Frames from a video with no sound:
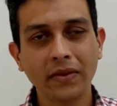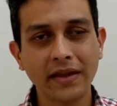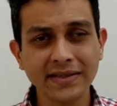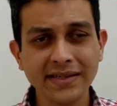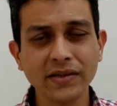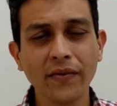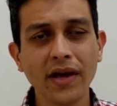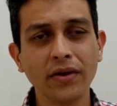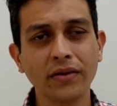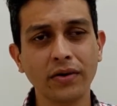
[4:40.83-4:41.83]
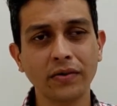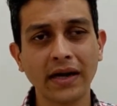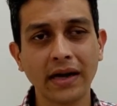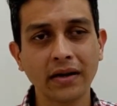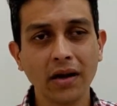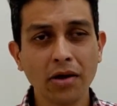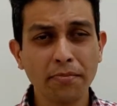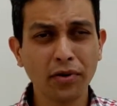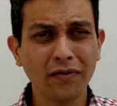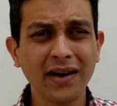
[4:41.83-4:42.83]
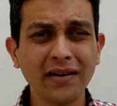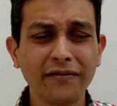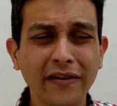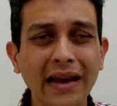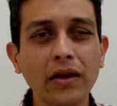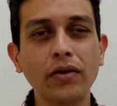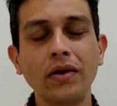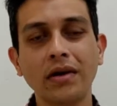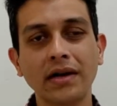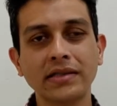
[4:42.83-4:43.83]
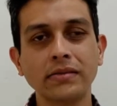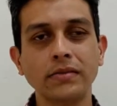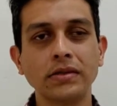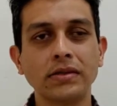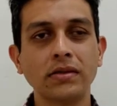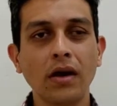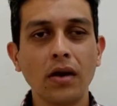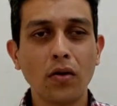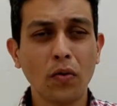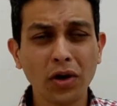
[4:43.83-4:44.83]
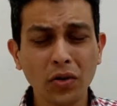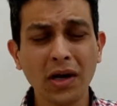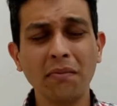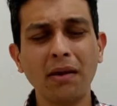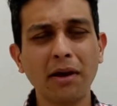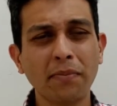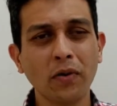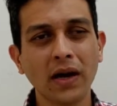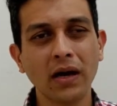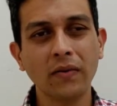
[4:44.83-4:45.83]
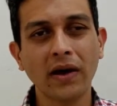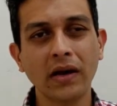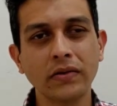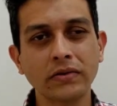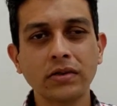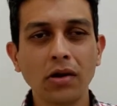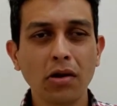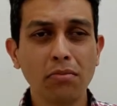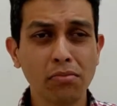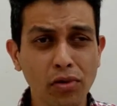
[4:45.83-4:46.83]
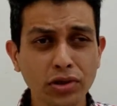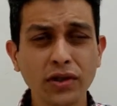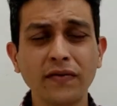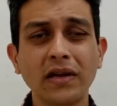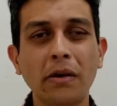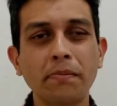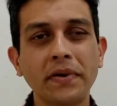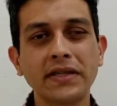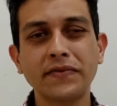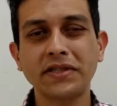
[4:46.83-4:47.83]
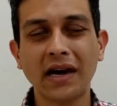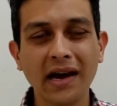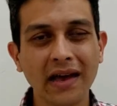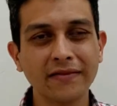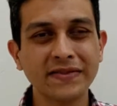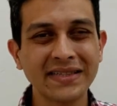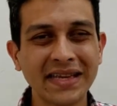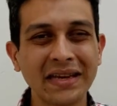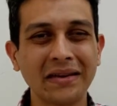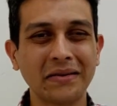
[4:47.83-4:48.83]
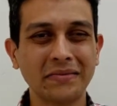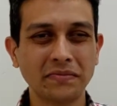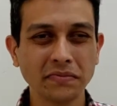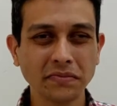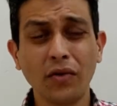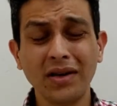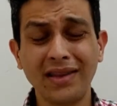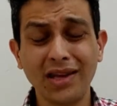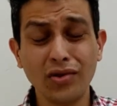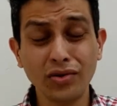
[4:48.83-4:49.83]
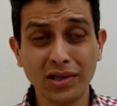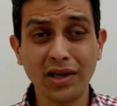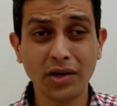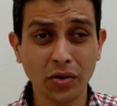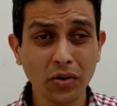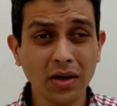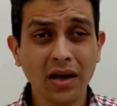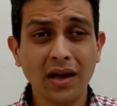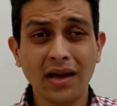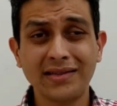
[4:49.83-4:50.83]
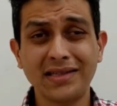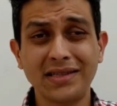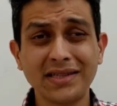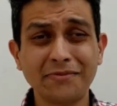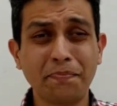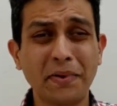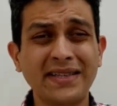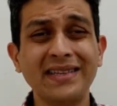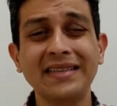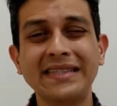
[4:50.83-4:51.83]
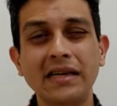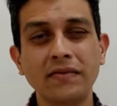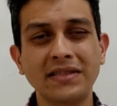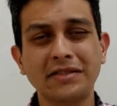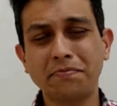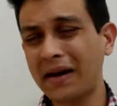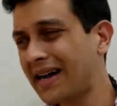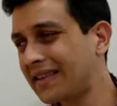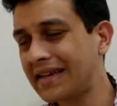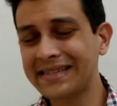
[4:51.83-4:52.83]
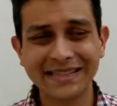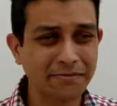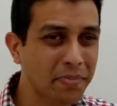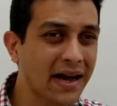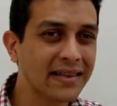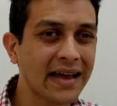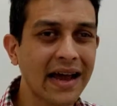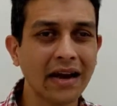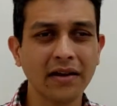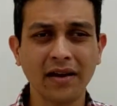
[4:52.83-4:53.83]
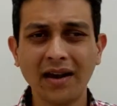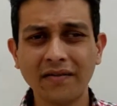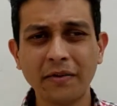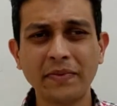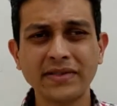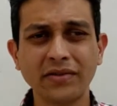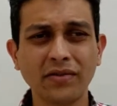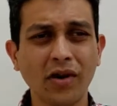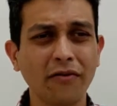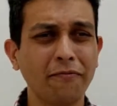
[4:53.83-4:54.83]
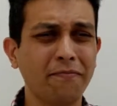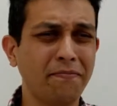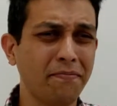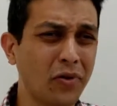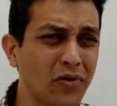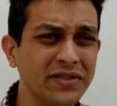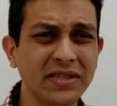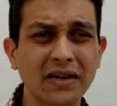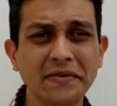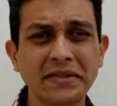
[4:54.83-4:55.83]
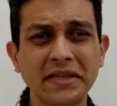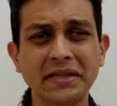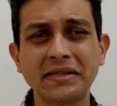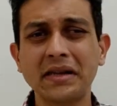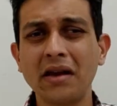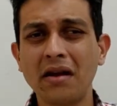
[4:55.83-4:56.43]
This is a way you could do that. Provide value to your customers. What do I mean by providing values? Most of the companies which I have seen, what they usually do is they're just pitching the services. Buy this, buy that, 100% off, good services,